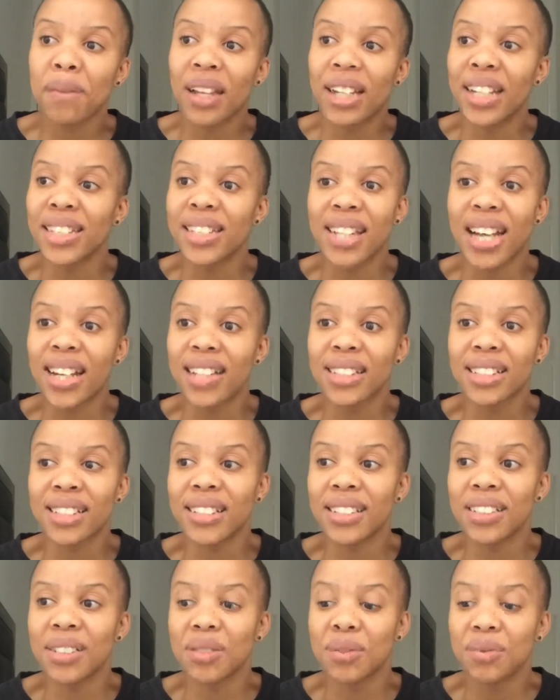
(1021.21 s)
in a
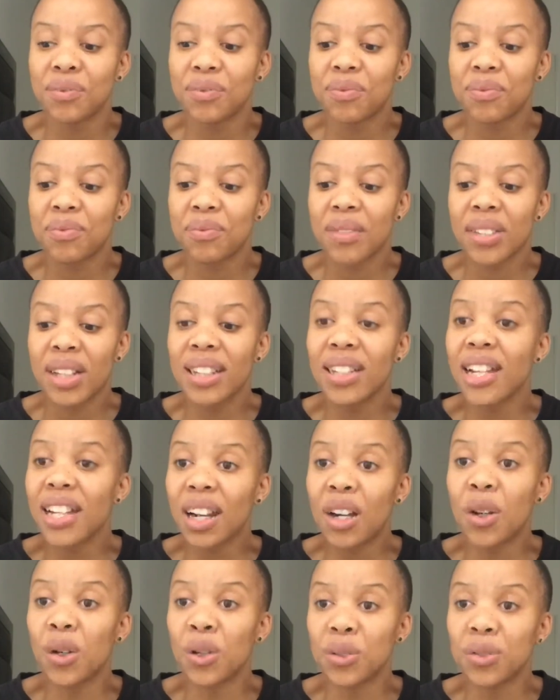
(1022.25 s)
taxi, let
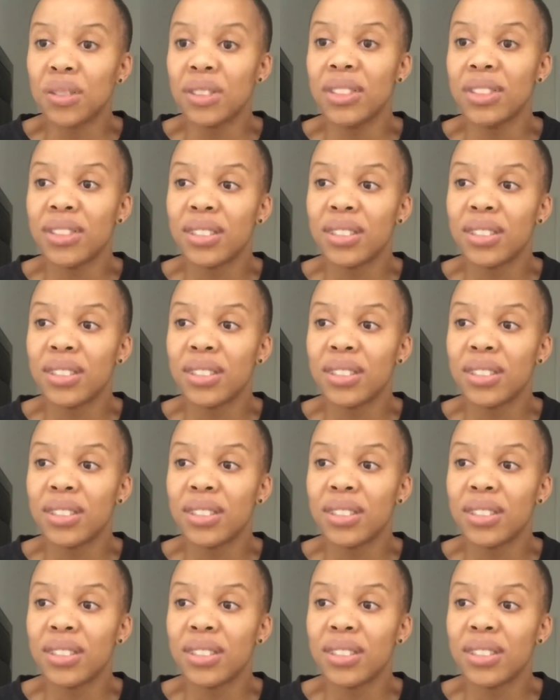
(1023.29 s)
alone